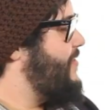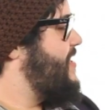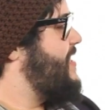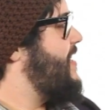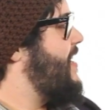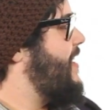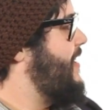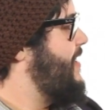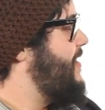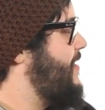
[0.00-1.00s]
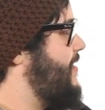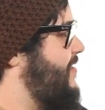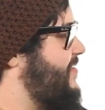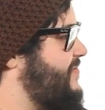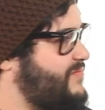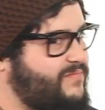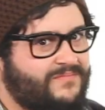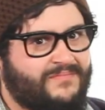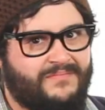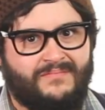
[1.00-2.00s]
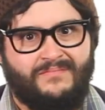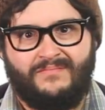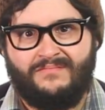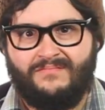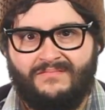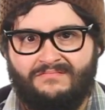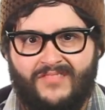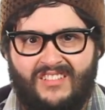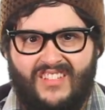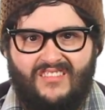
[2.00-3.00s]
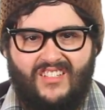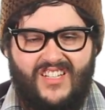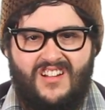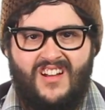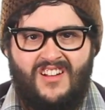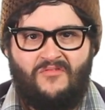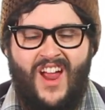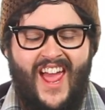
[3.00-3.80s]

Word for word: you seen it, Elliot? Annotation. Nerd